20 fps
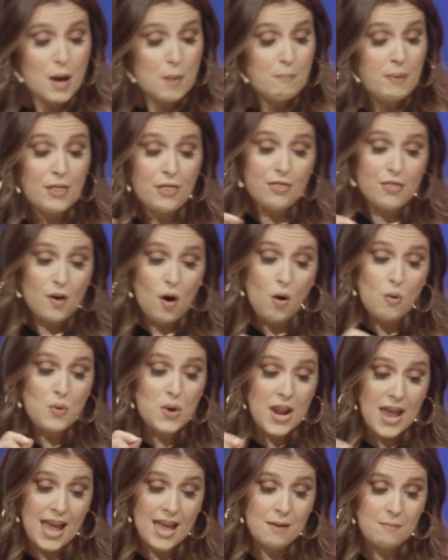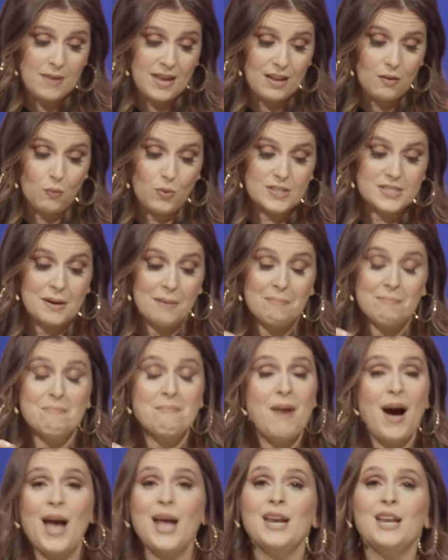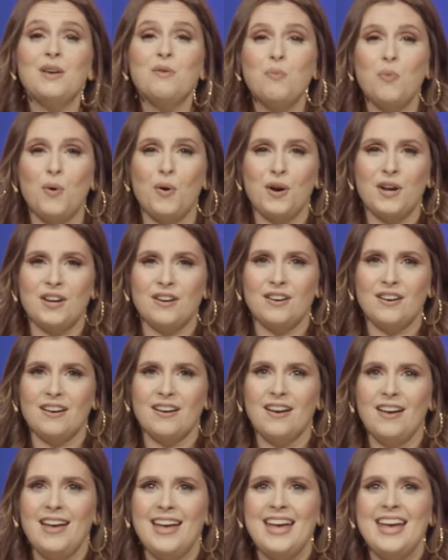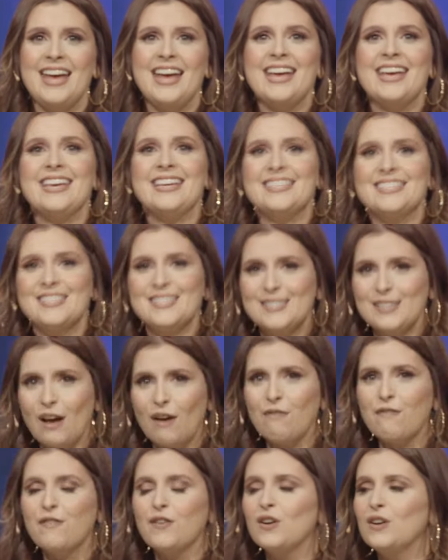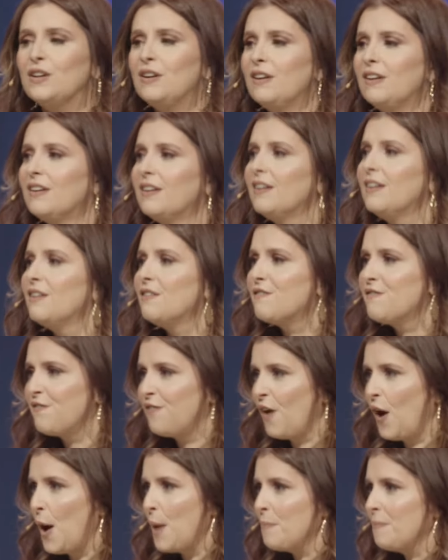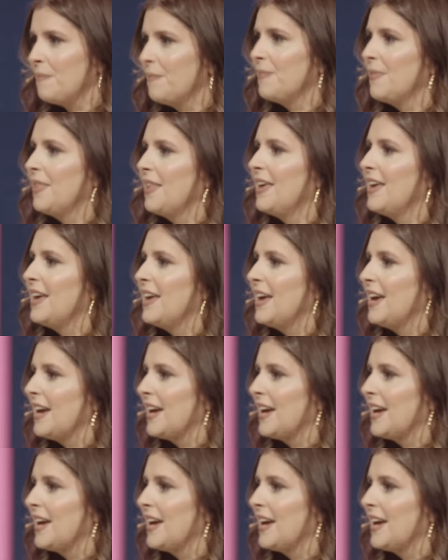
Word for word: But though Naaman was a mighty warrior, he suffered from